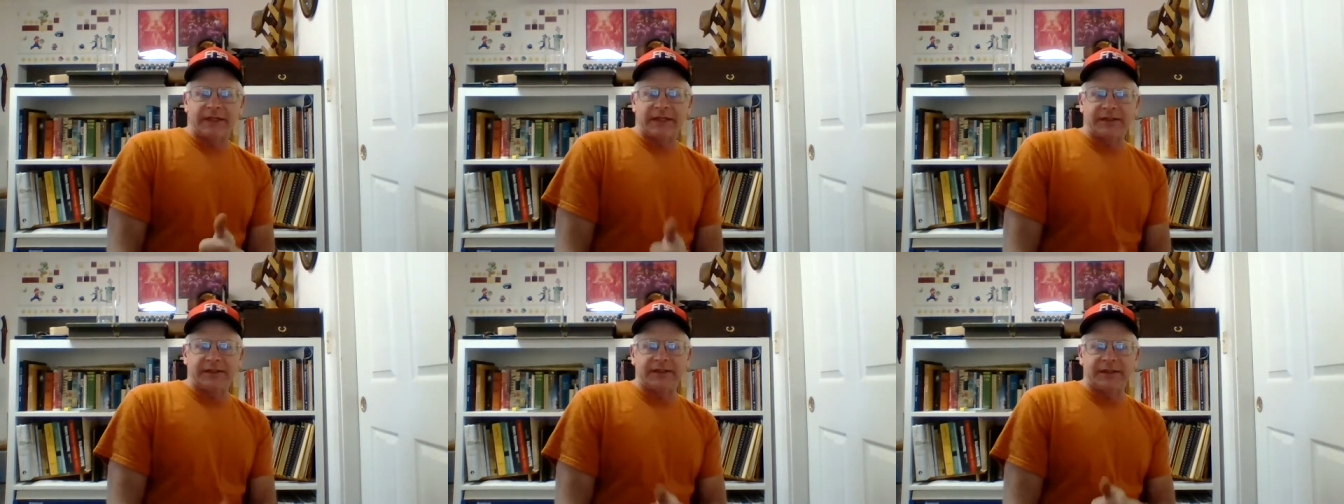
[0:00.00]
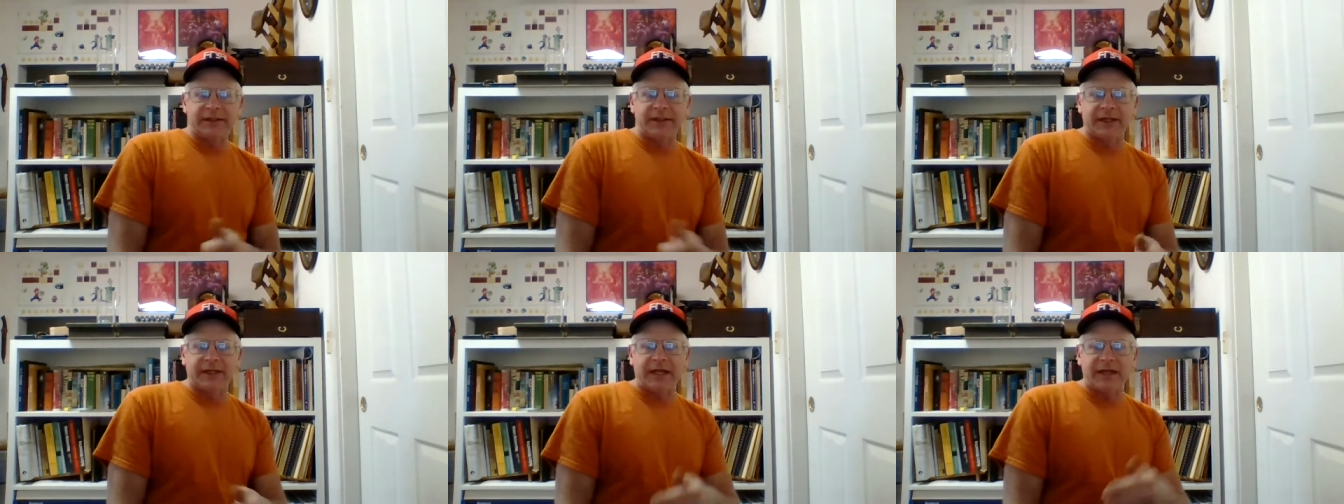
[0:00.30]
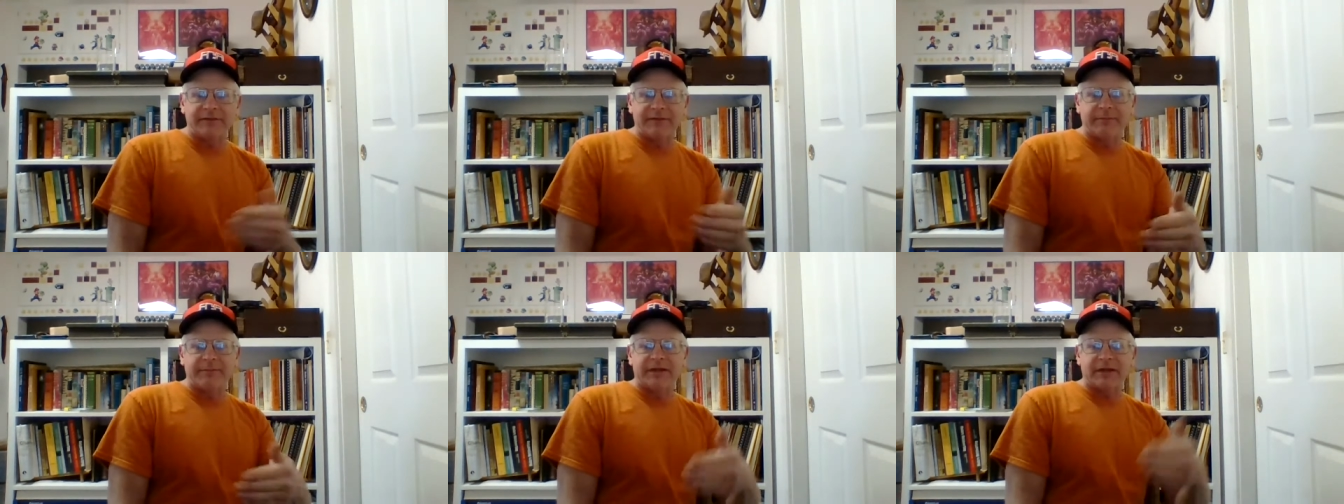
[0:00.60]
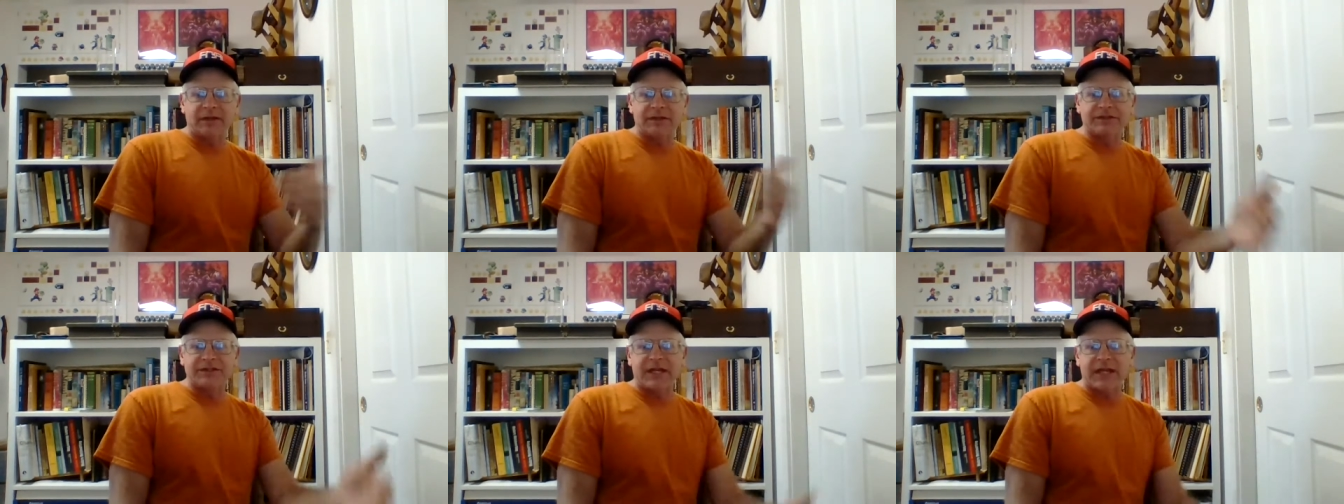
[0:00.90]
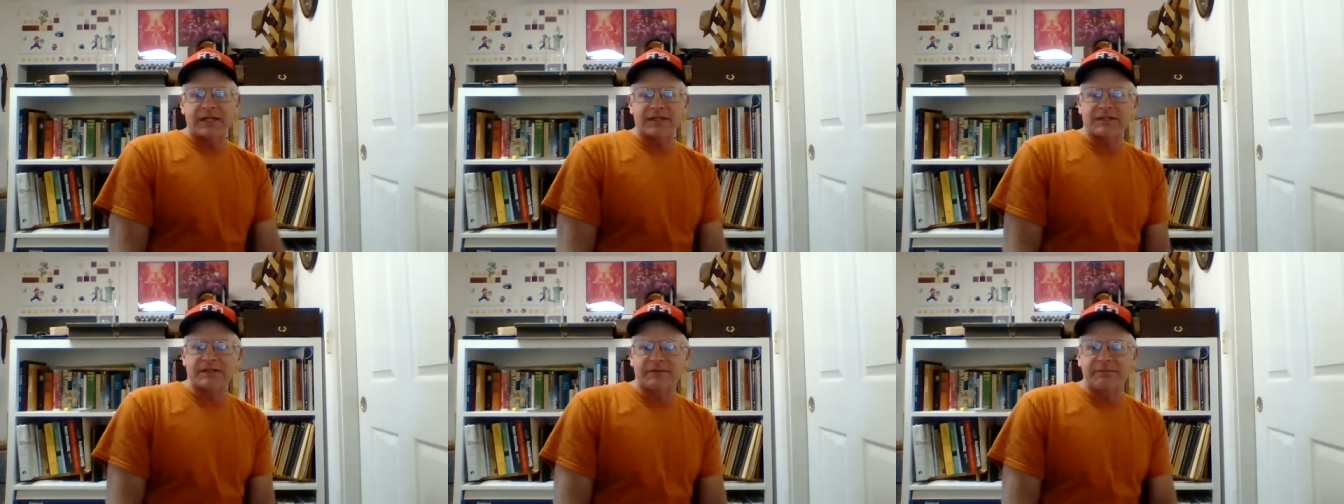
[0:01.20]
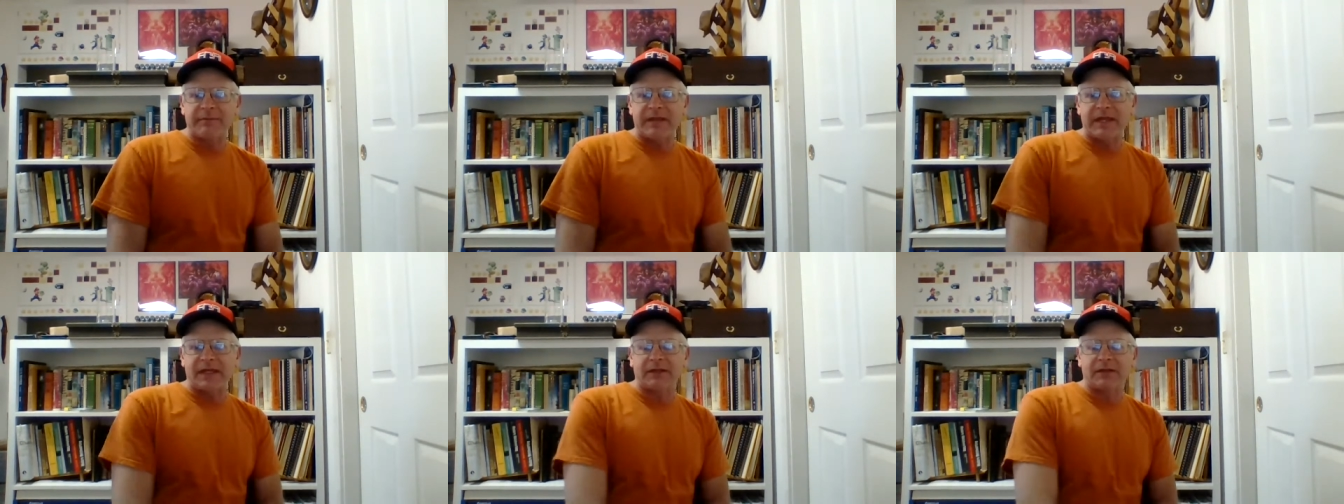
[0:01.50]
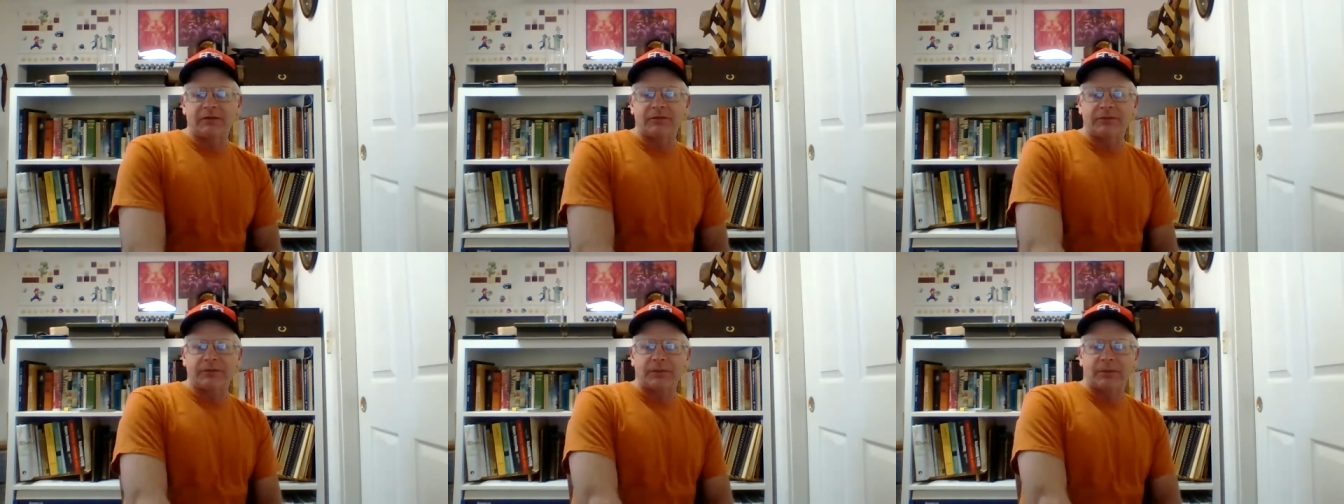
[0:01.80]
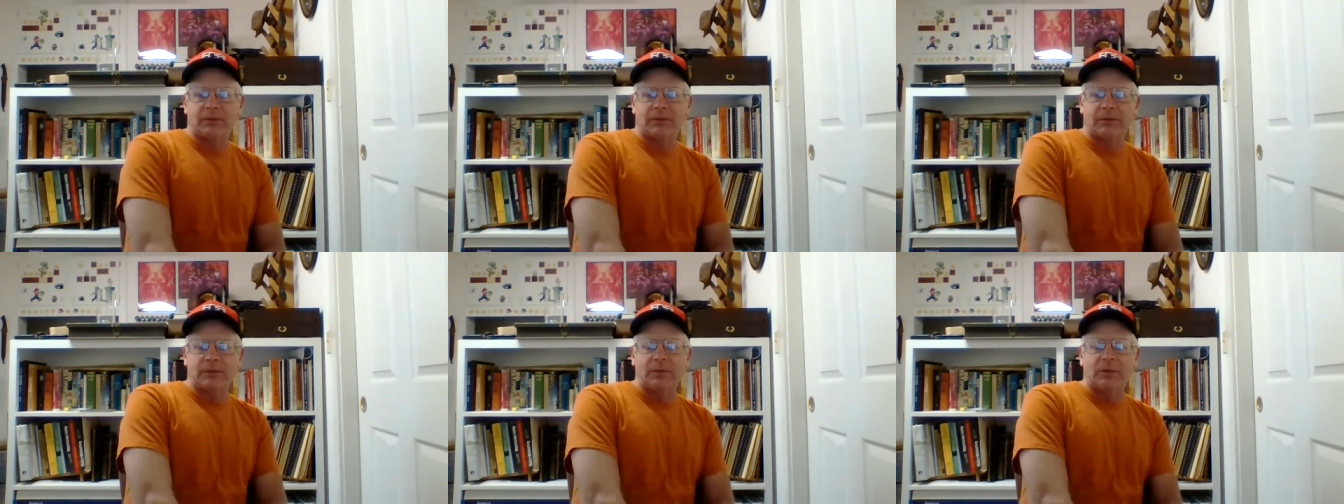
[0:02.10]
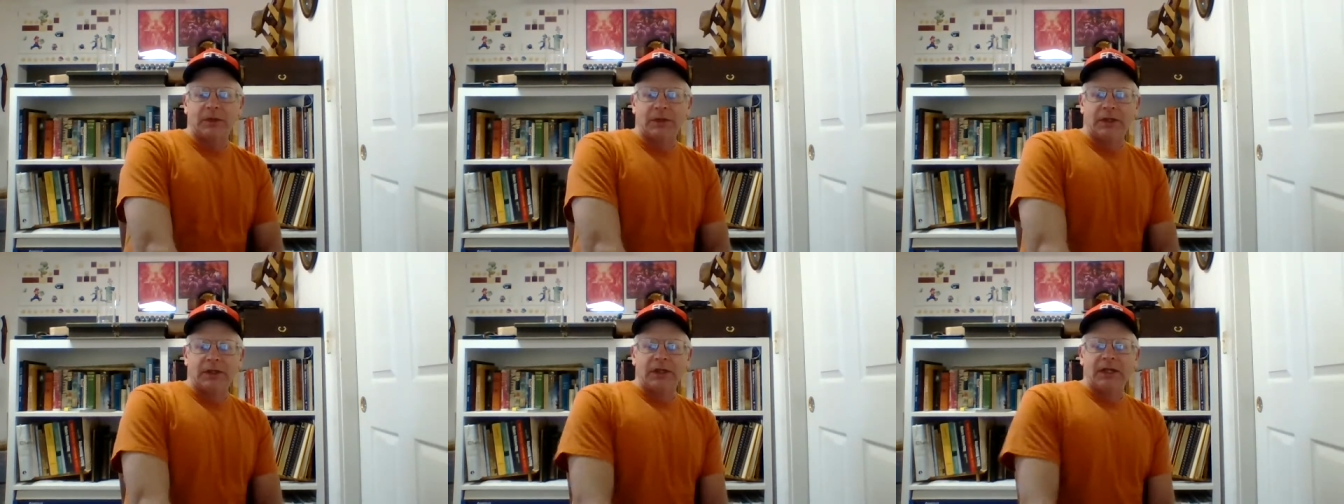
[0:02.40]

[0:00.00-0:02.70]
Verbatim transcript: and they have a better chance of making it through